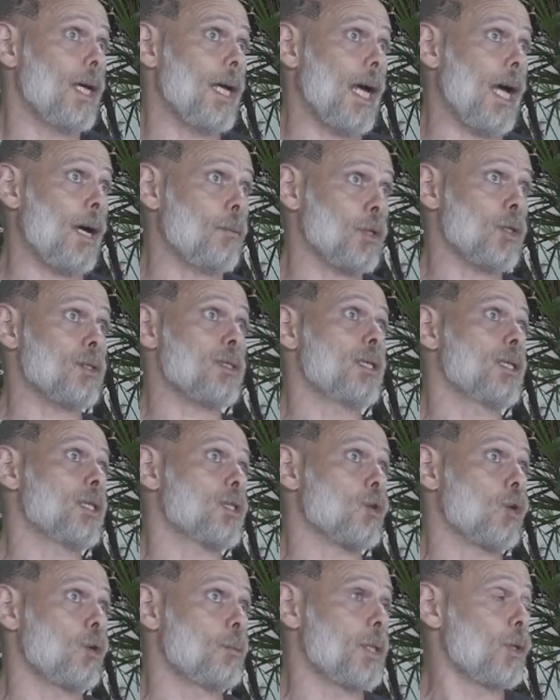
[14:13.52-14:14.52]
I'm not saying it's
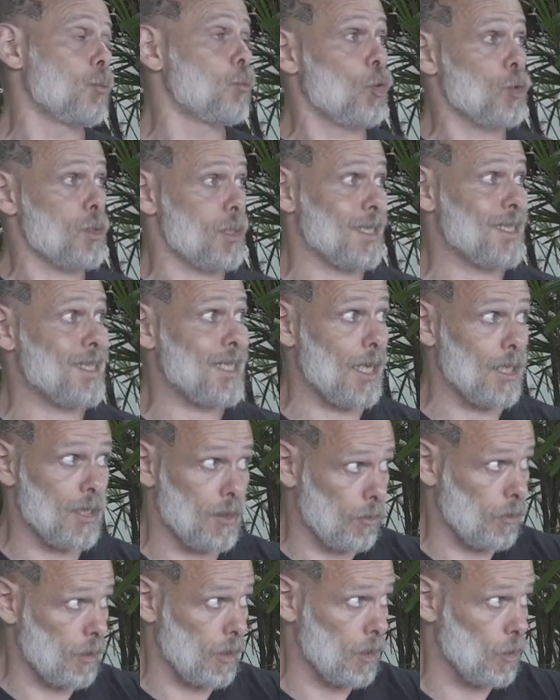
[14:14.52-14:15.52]
going to be the most
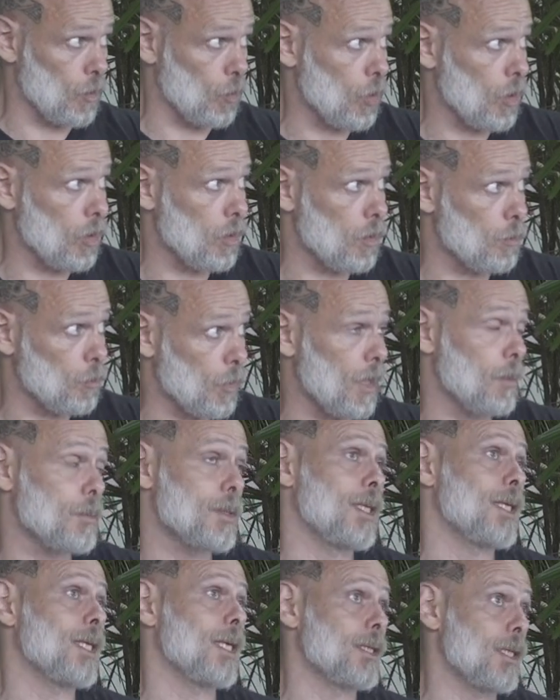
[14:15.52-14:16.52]
exciting thing in the world, but I'm
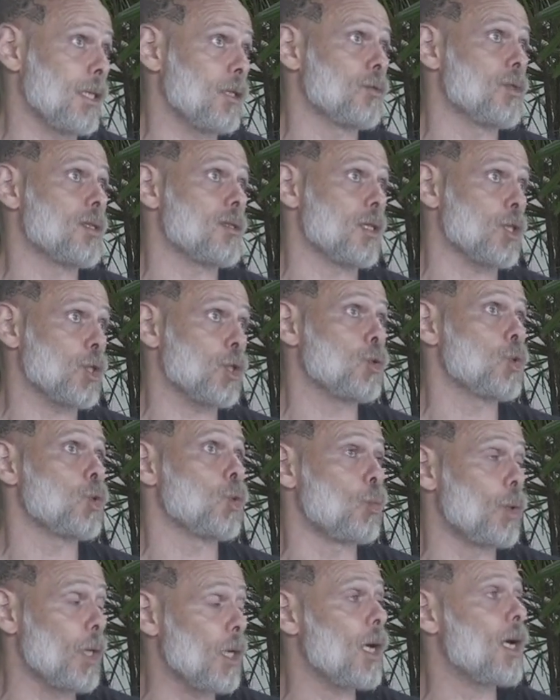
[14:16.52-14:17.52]
saying at the end of the session, you
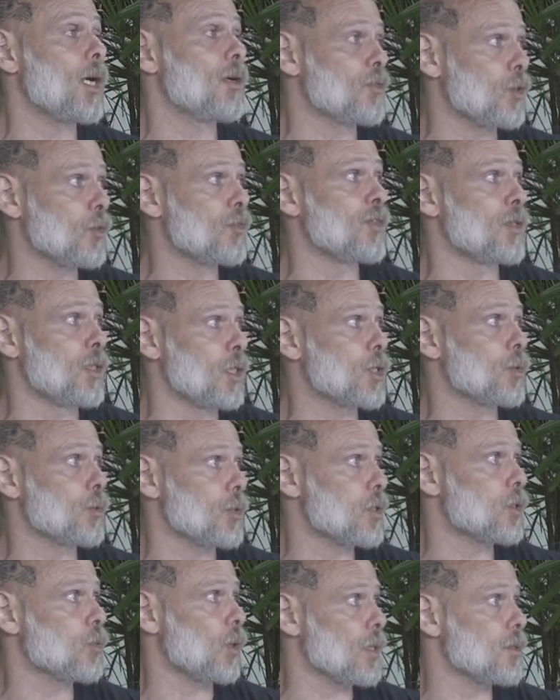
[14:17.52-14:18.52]
will have to finish
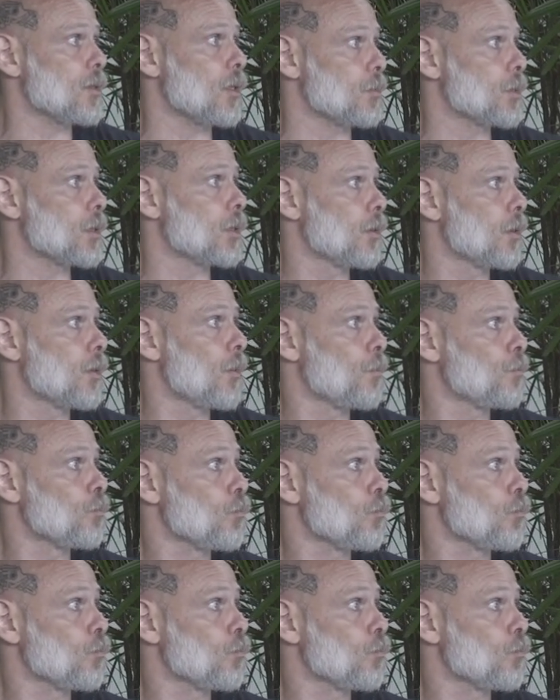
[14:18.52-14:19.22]
with triceps. Yeah.